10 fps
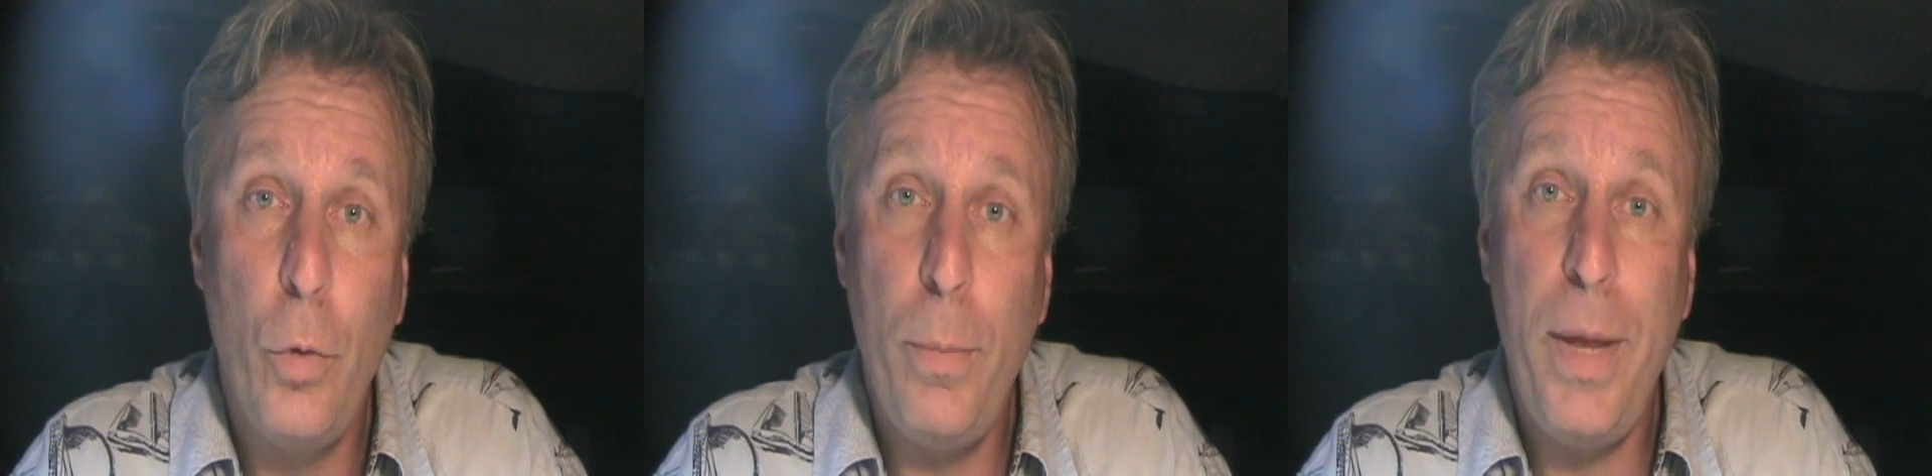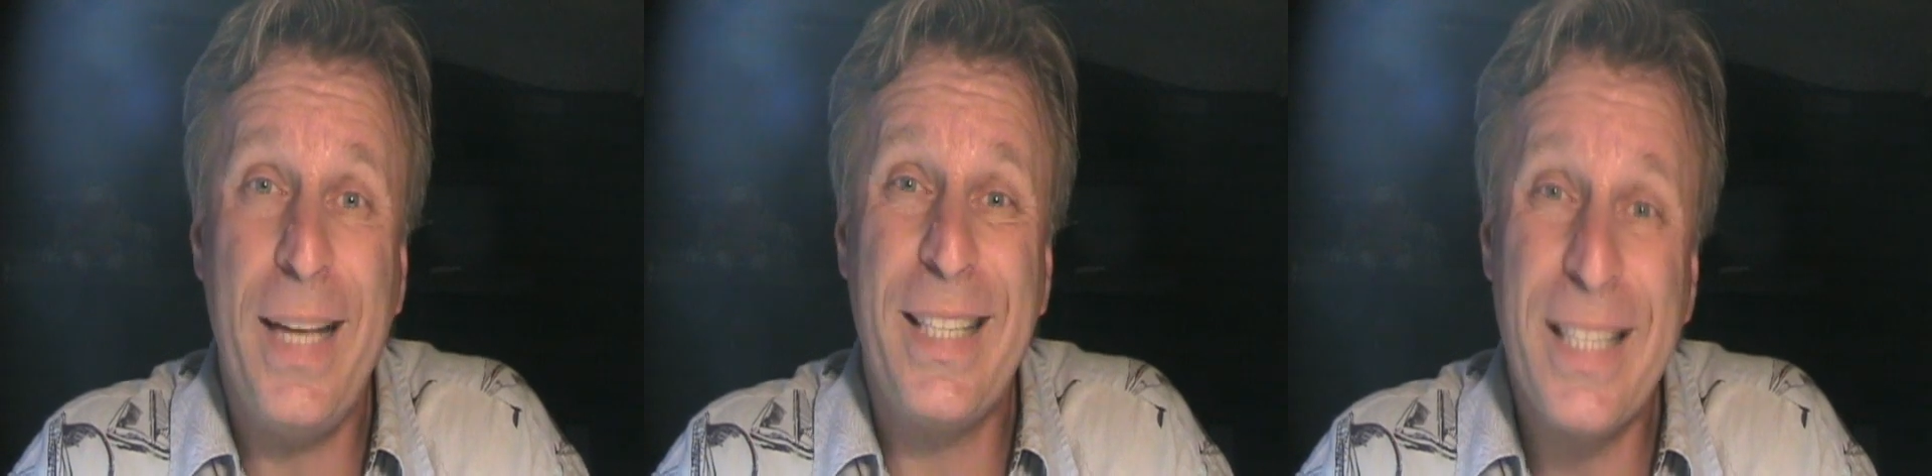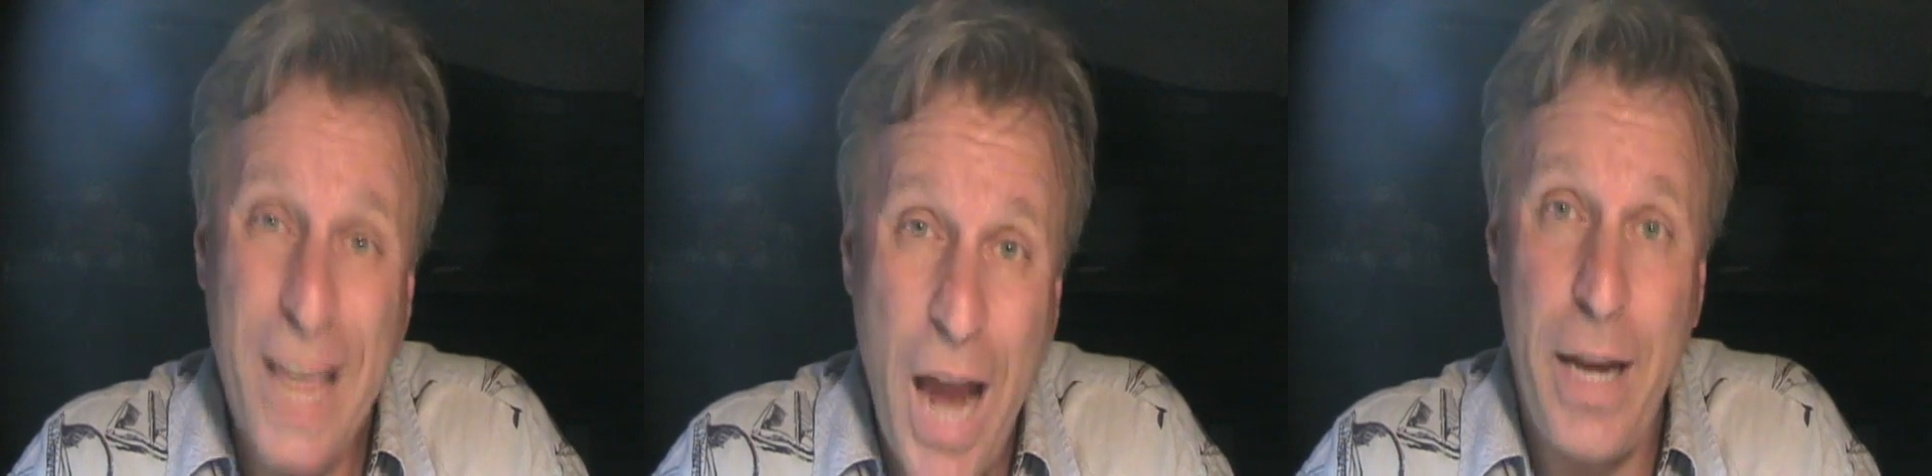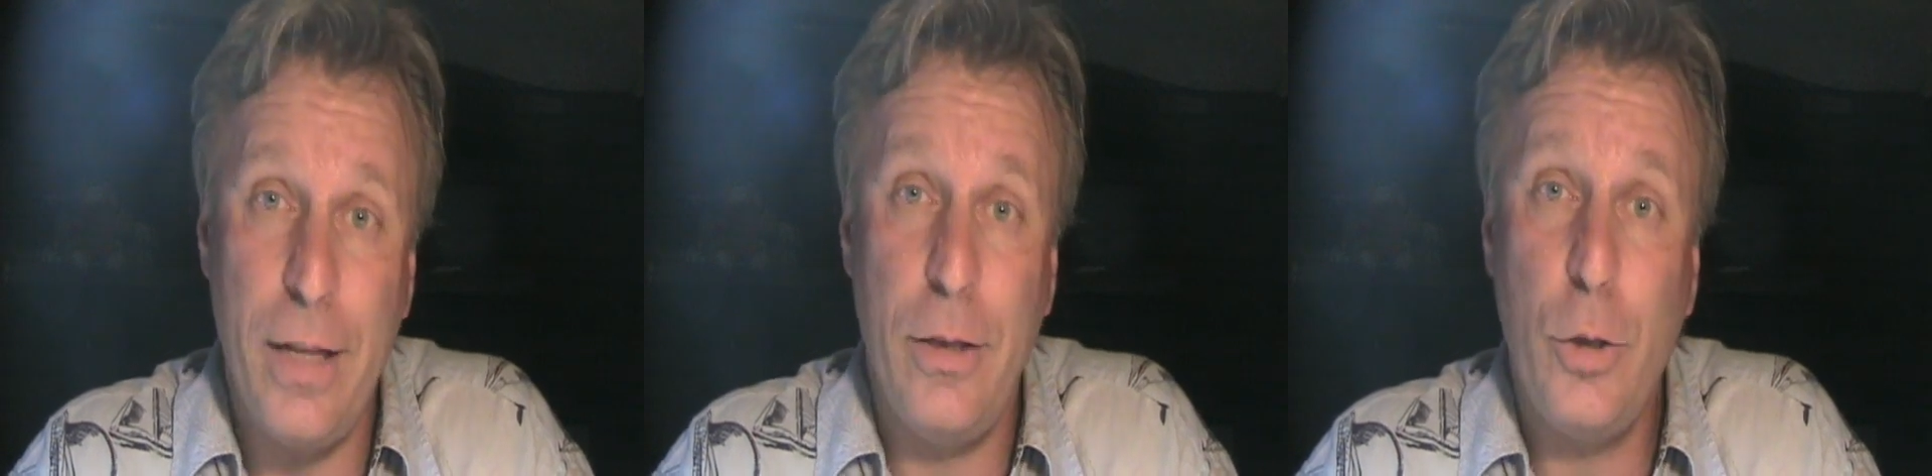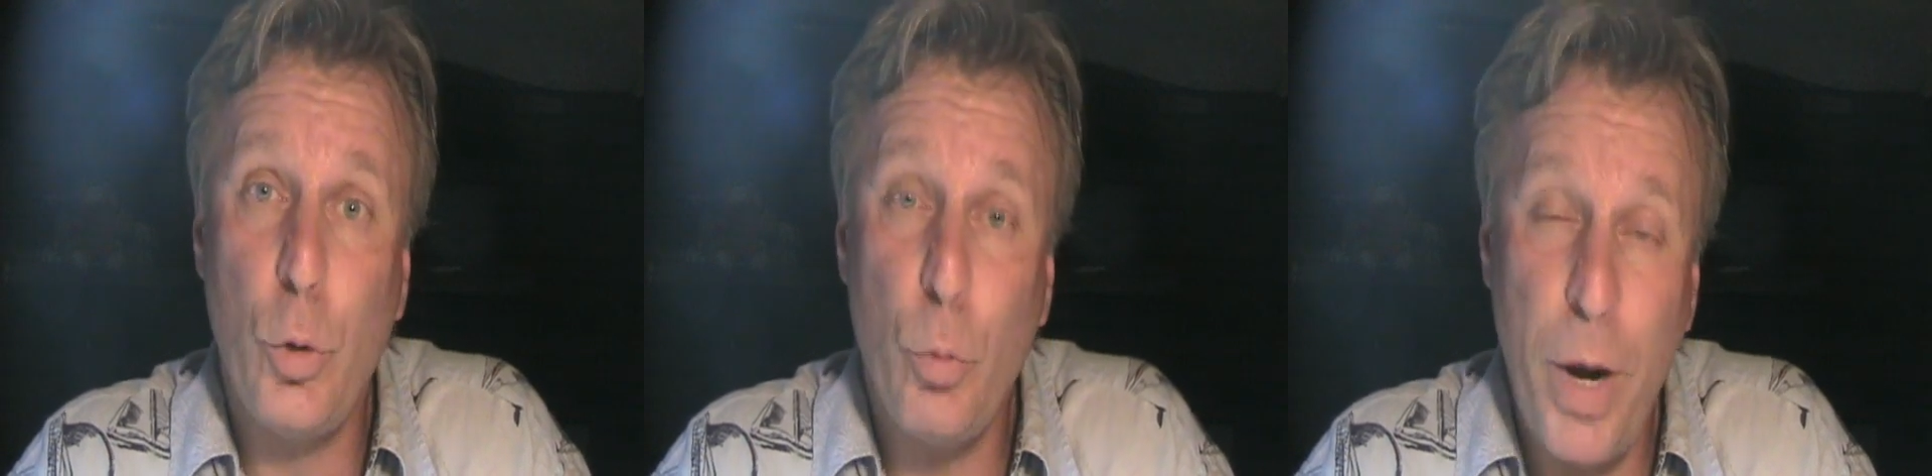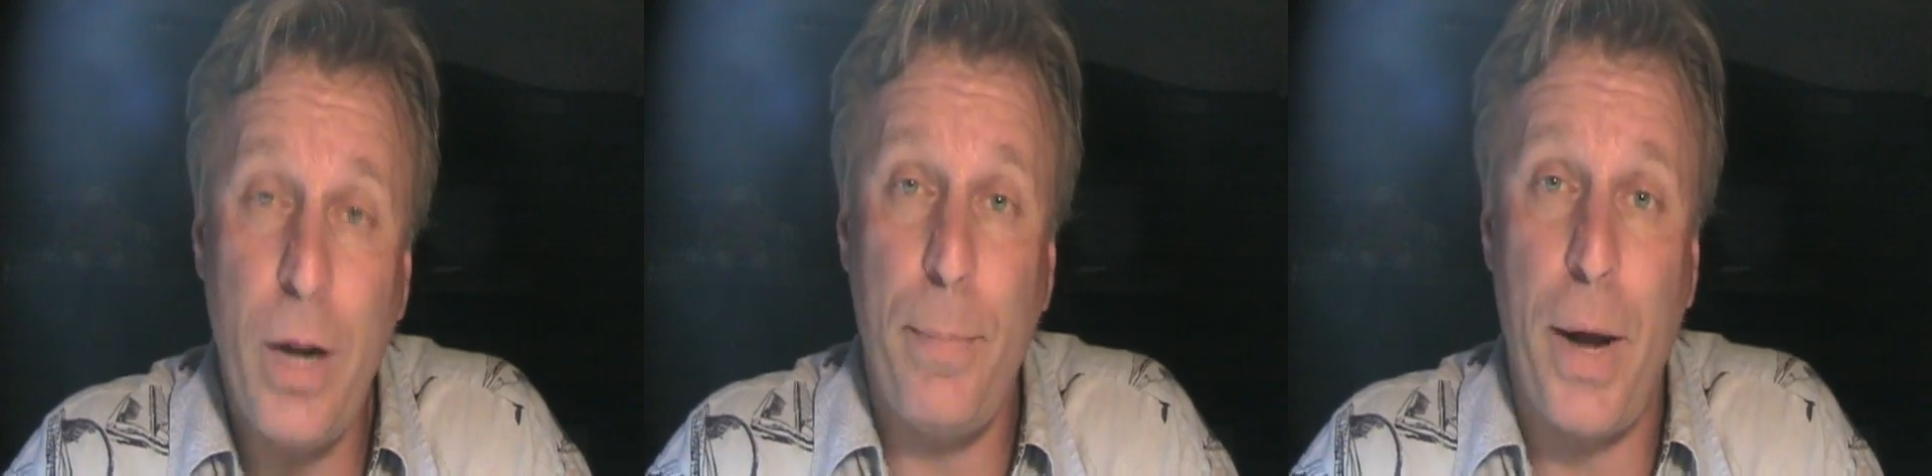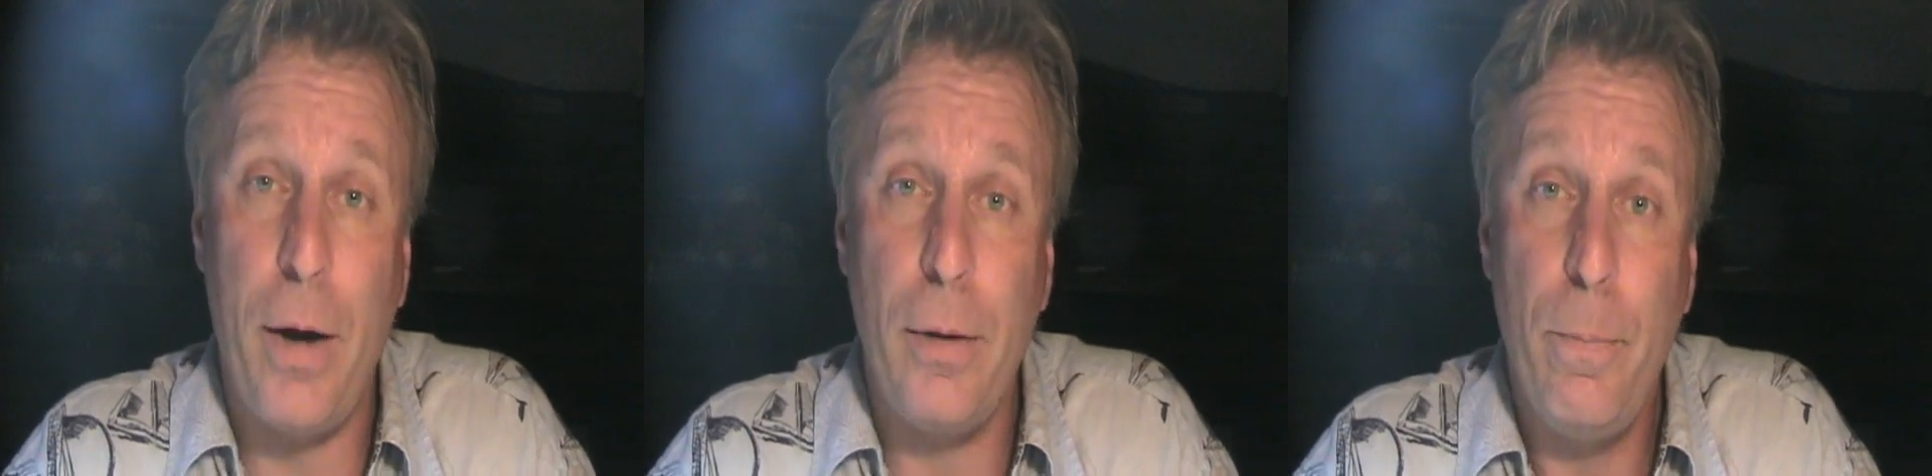would be excited to read
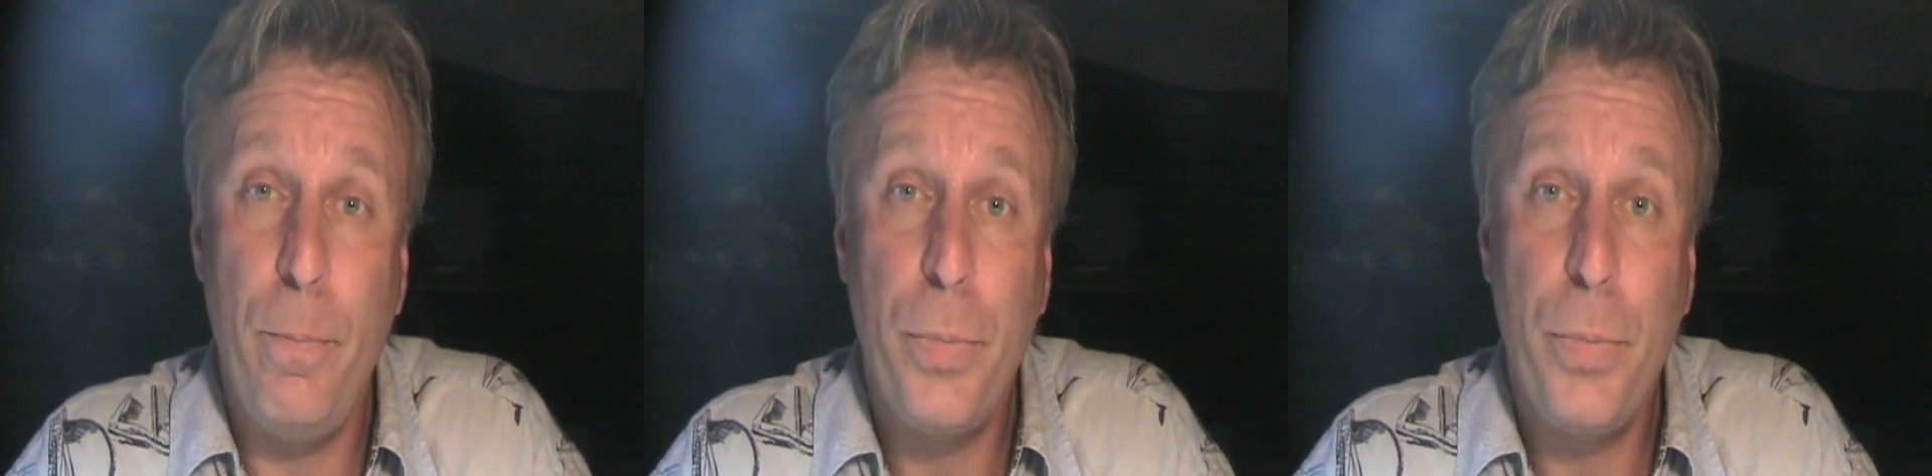about